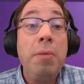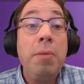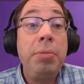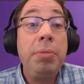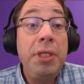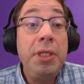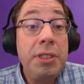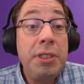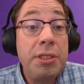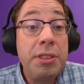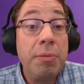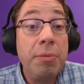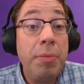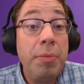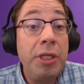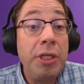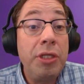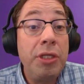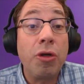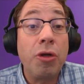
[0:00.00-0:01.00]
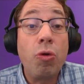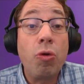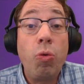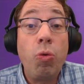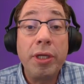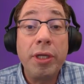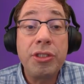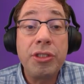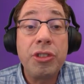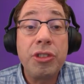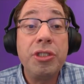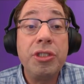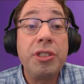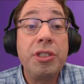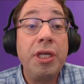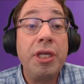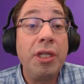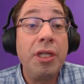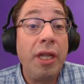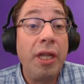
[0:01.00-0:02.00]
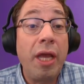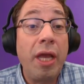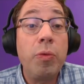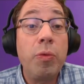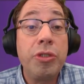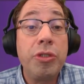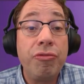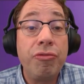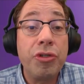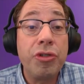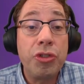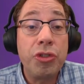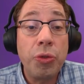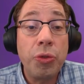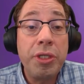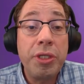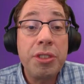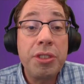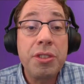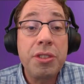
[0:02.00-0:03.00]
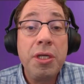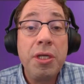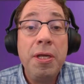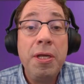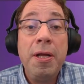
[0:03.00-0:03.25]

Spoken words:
Please submit your questions in the language of your choice.